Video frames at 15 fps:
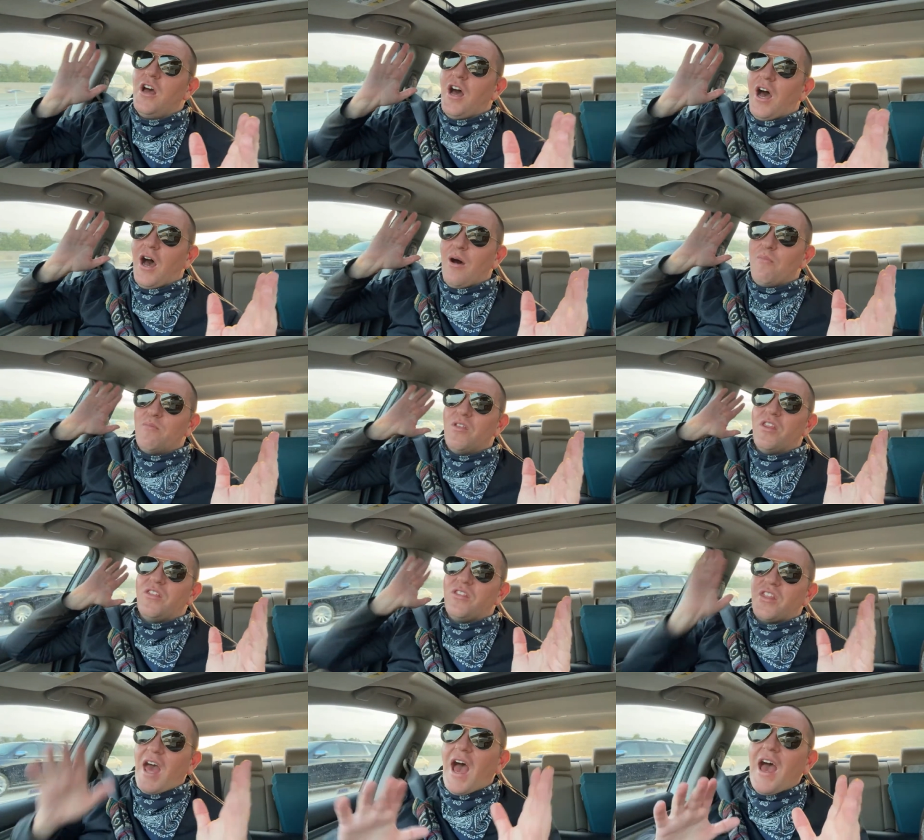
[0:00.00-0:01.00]

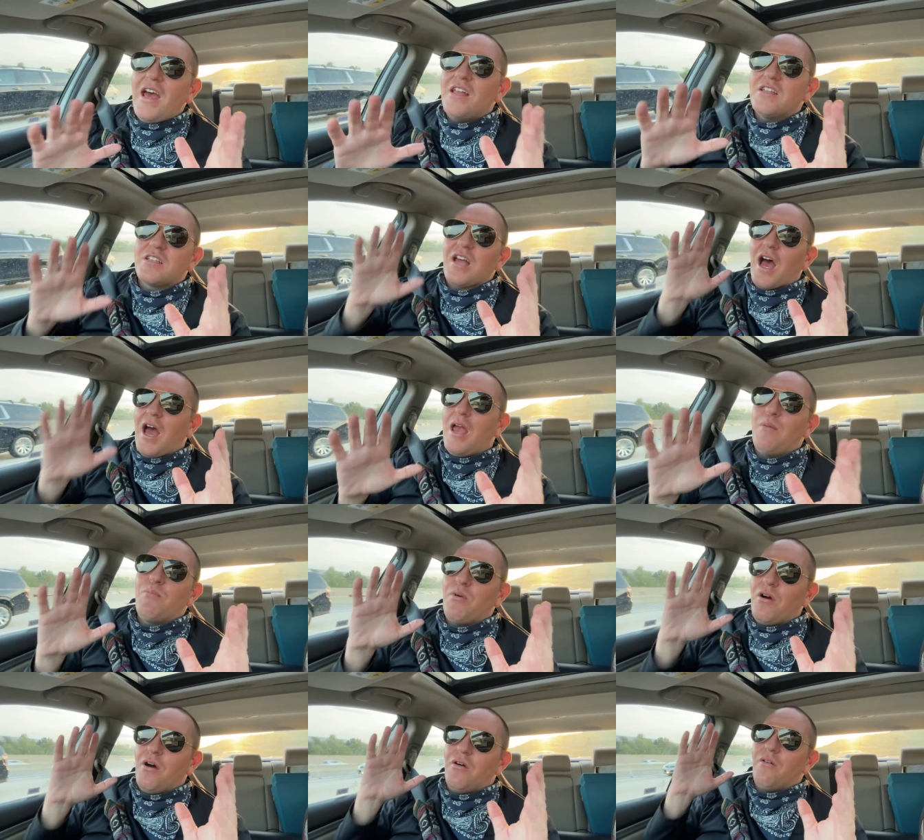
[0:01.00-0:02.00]
That type
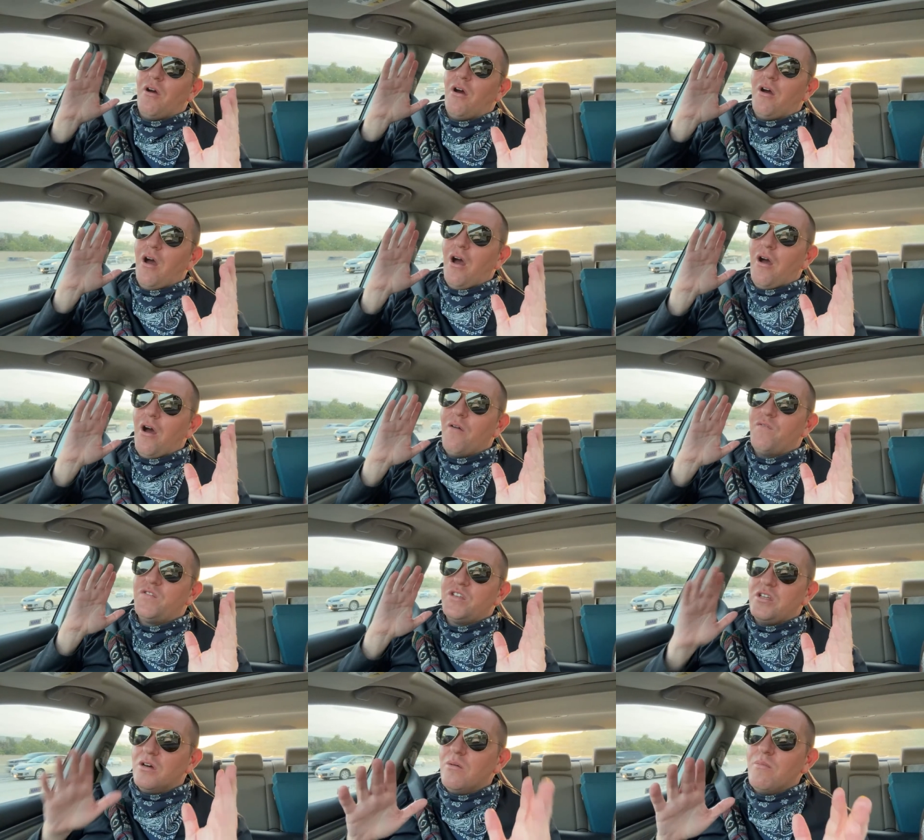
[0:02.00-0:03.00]
of
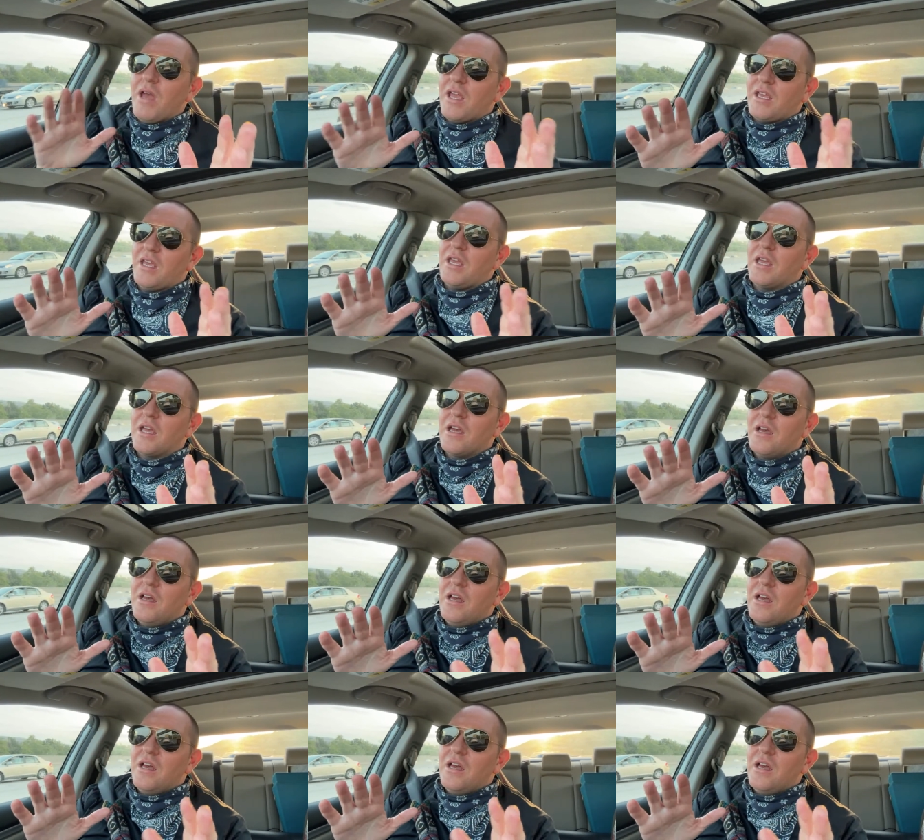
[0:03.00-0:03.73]
deal making